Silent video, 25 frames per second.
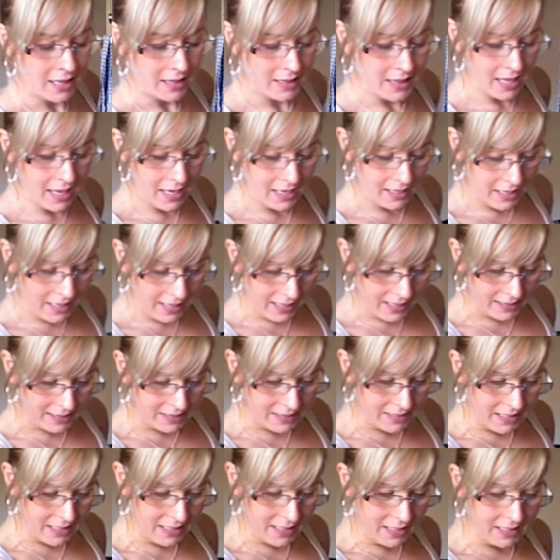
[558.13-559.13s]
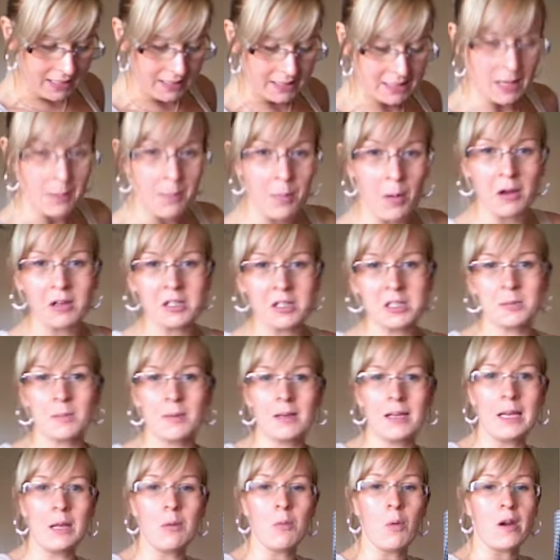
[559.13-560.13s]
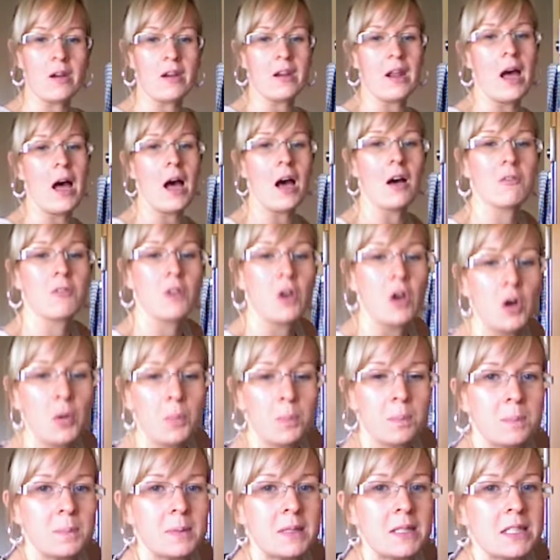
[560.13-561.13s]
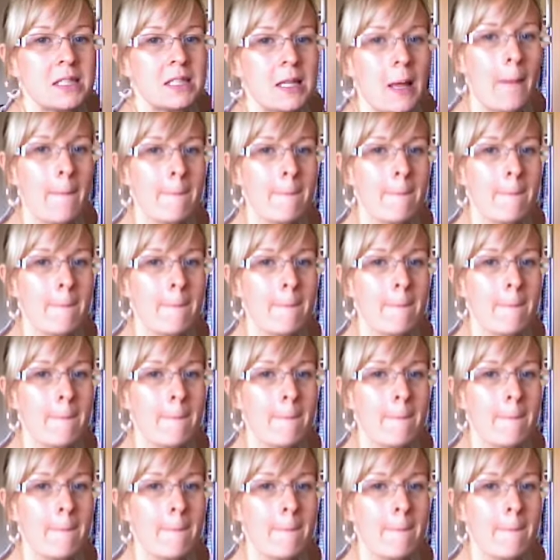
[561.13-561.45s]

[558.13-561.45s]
then it is approximately 1.5 cups.